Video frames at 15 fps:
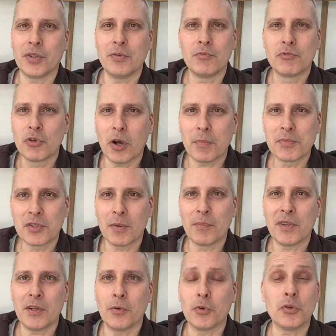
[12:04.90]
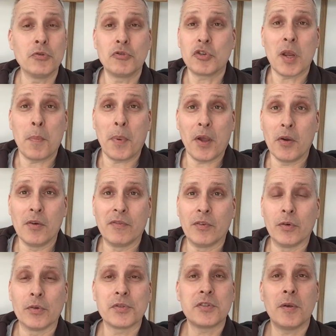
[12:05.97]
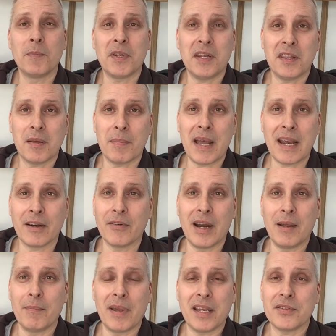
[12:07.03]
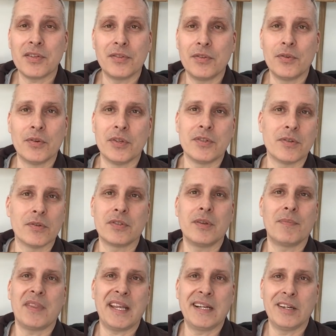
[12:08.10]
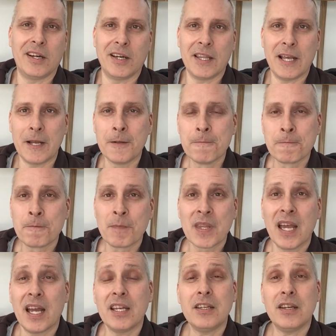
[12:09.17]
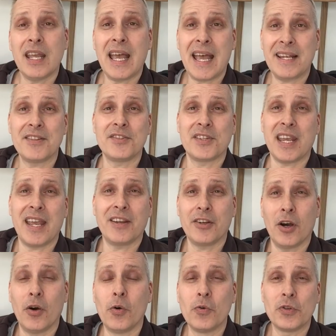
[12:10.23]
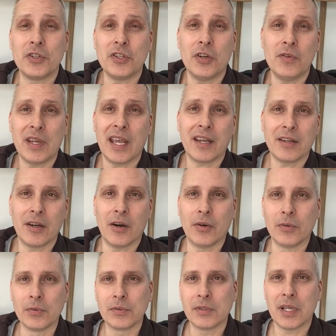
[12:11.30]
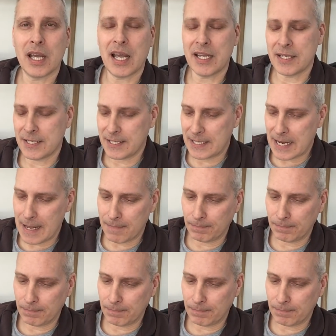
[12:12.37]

you drop something, or you trip over, or somebody in the background makes a noise or something like that. And your hands get cold and you get cold, and